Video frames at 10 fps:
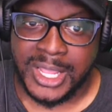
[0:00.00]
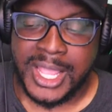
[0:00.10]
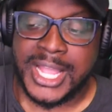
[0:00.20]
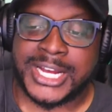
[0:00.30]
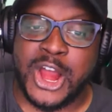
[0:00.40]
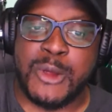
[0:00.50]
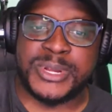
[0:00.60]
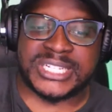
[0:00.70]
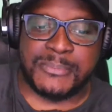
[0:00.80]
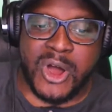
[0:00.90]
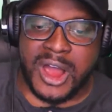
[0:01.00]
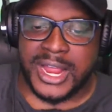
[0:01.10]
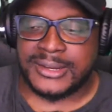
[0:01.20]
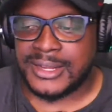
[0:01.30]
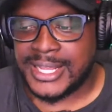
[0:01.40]
Kirby Smart
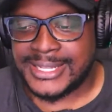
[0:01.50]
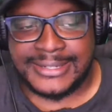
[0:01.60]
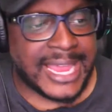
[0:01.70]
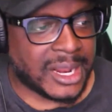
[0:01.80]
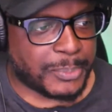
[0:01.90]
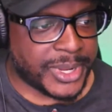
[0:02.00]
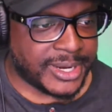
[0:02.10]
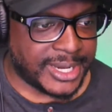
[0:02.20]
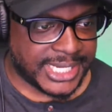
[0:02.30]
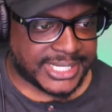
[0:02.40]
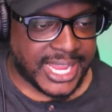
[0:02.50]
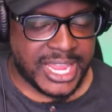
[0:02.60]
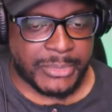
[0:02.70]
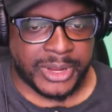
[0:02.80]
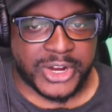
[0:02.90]
sat up under Nick
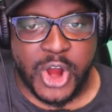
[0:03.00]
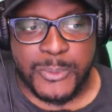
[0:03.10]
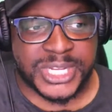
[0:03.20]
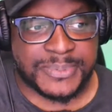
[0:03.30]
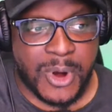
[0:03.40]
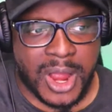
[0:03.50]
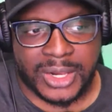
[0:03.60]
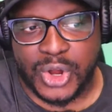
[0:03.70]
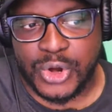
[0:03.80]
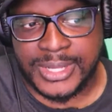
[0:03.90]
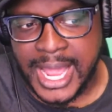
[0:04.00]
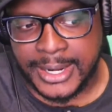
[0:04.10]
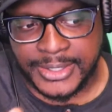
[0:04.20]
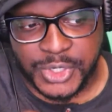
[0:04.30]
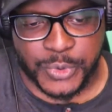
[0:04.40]
Saban. Kirby Smart learned how to
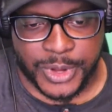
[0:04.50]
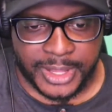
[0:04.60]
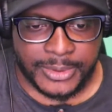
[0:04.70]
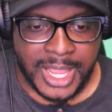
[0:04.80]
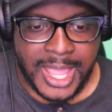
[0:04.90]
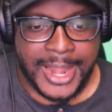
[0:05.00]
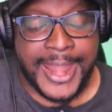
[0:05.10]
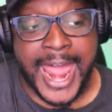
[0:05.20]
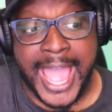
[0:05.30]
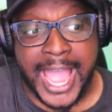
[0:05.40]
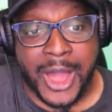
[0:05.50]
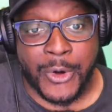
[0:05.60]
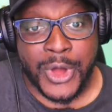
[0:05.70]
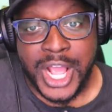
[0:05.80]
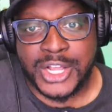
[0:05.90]
do it. Now,
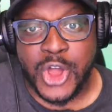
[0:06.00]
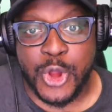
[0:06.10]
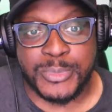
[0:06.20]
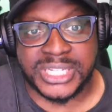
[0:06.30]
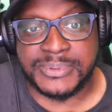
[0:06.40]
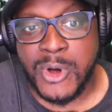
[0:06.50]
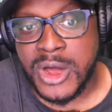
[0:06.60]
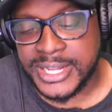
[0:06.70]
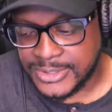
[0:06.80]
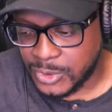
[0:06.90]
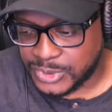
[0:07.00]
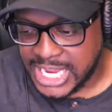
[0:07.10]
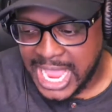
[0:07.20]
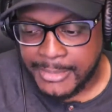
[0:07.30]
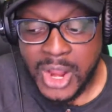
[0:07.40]
Kirby Smart is on
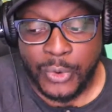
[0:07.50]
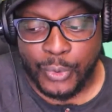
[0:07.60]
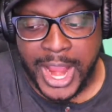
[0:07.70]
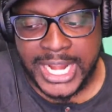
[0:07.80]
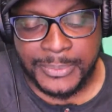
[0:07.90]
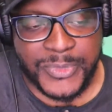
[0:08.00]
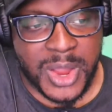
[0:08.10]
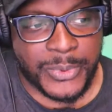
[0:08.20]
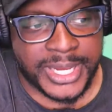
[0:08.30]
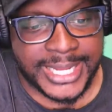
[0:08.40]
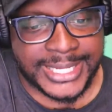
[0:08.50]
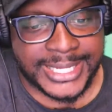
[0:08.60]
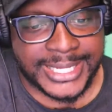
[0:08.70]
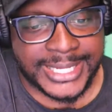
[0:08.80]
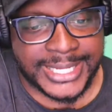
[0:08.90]
top, right up there with Nick Saban.